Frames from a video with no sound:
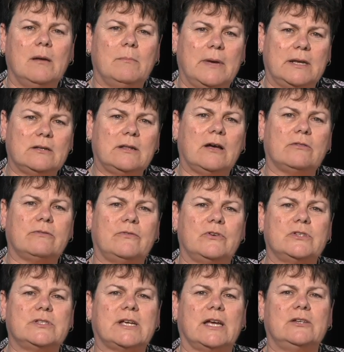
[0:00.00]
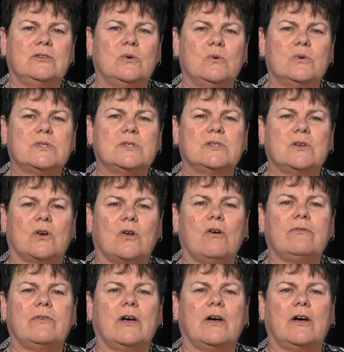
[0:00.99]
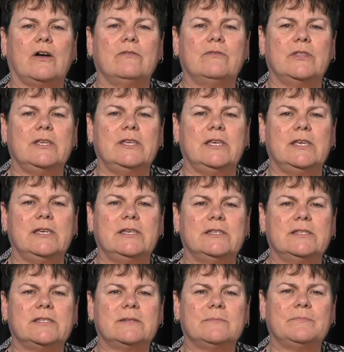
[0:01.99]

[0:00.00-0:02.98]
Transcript: mental health first aid courses on offer over the years.